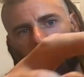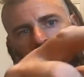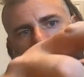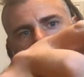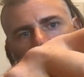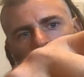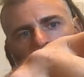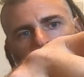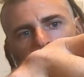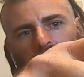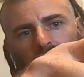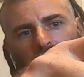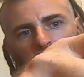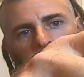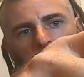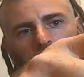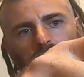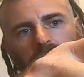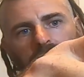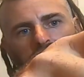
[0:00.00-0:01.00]
grip on
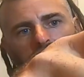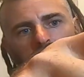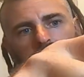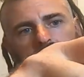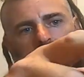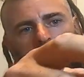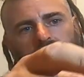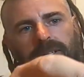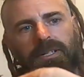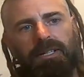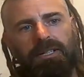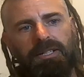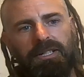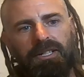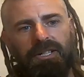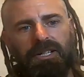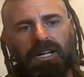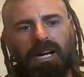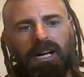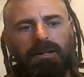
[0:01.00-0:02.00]
the wheel, which is a
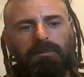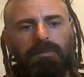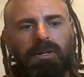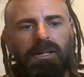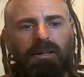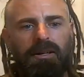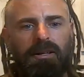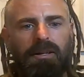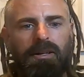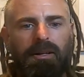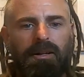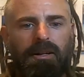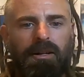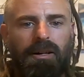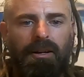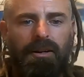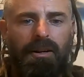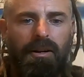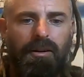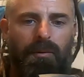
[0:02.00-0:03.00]
shame.
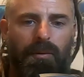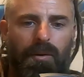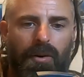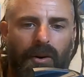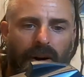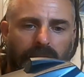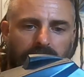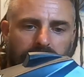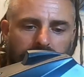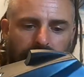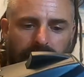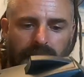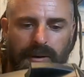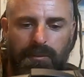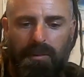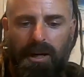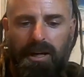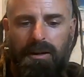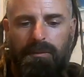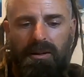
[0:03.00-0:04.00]
I don't know why.
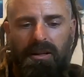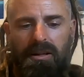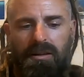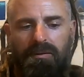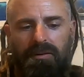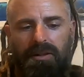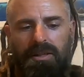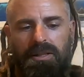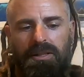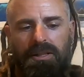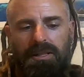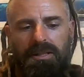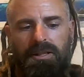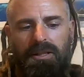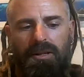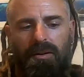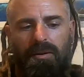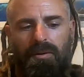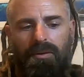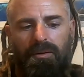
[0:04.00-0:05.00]
Maybe if this is
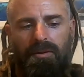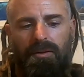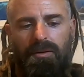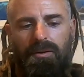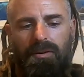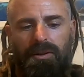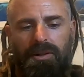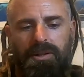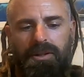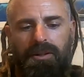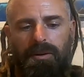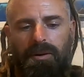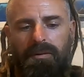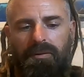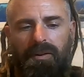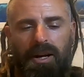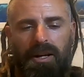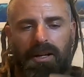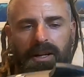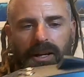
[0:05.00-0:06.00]
an older or a newer
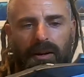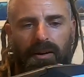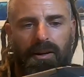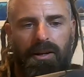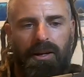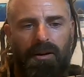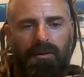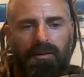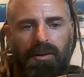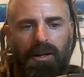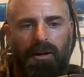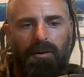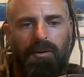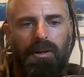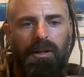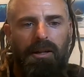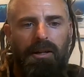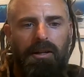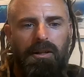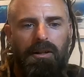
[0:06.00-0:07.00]
radio, I don't know
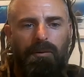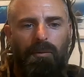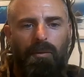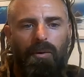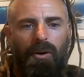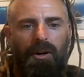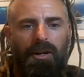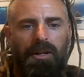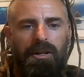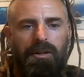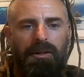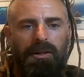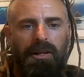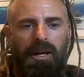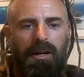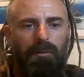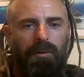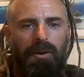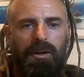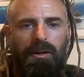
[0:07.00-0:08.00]
why
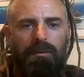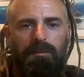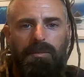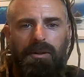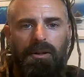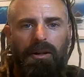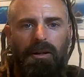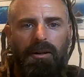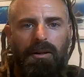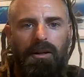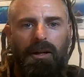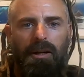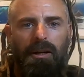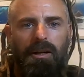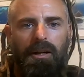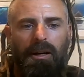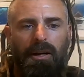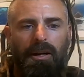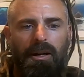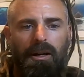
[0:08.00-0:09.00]
they wouldn't put
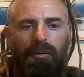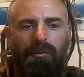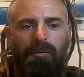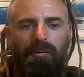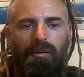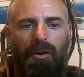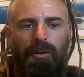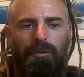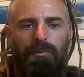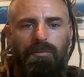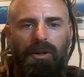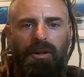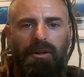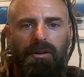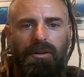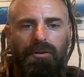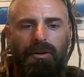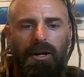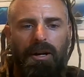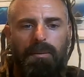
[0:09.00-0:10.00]
a foam
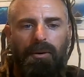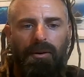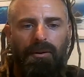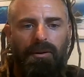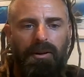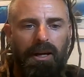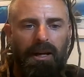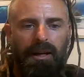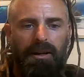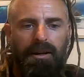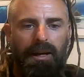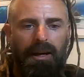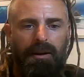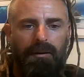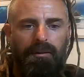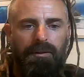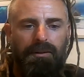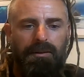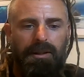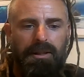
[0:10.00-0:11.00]
grip on there
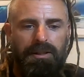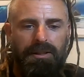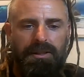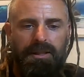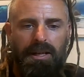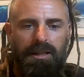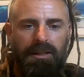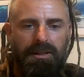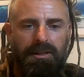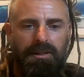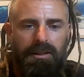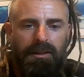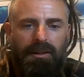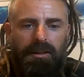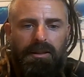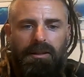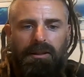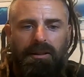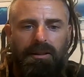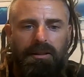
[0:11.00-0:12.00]
now these days.
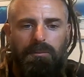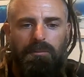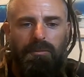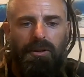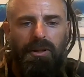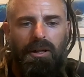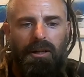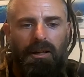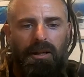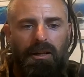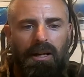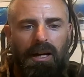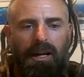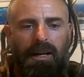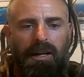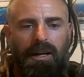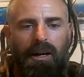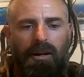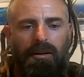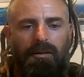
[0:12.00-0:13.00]
But
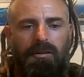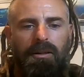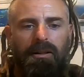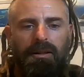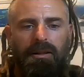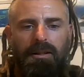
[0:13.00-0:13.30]
hey ho.